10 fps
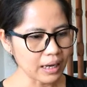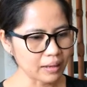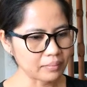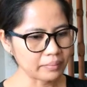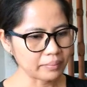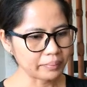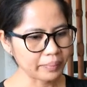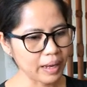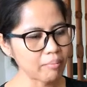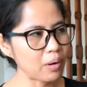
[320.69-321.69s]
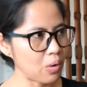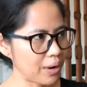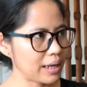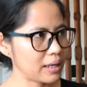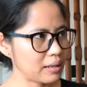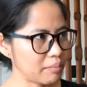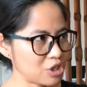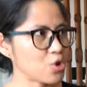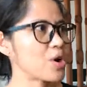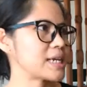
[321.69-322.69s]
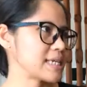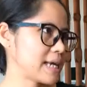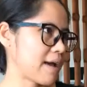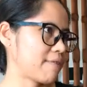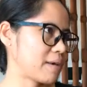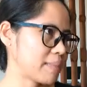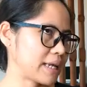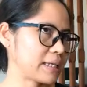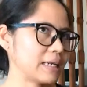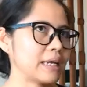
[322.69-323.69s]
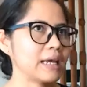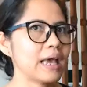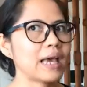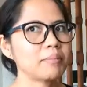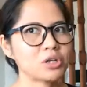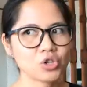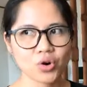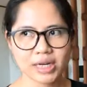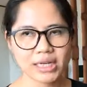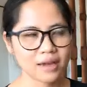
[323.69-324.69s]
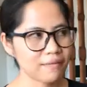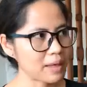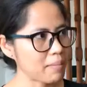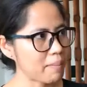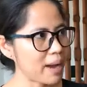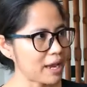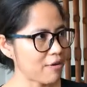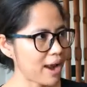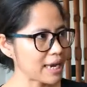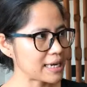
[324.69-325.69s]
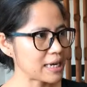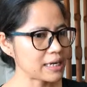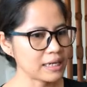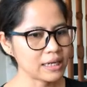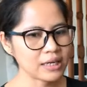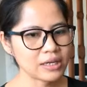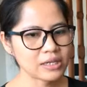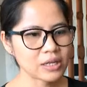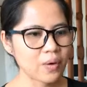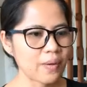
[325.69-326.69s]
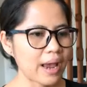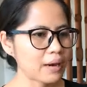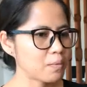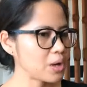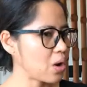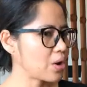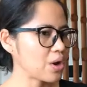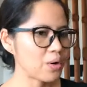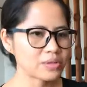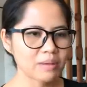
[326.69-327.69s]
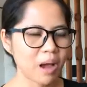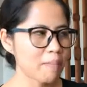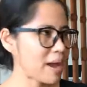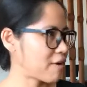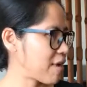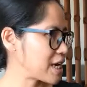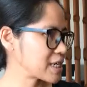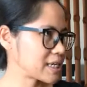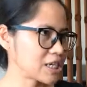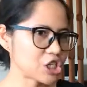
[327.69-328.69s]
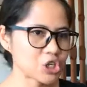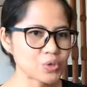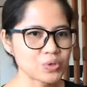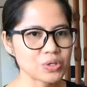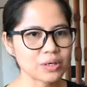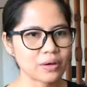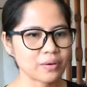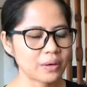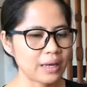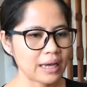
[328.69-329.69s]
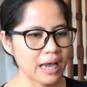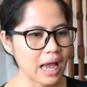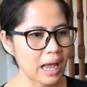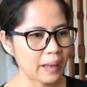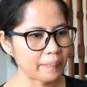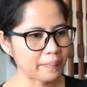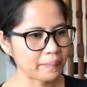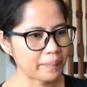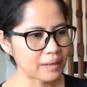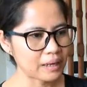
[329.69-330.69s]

um, employee majority are women and majority of them are migrated so and we all knows about migration issues you know um,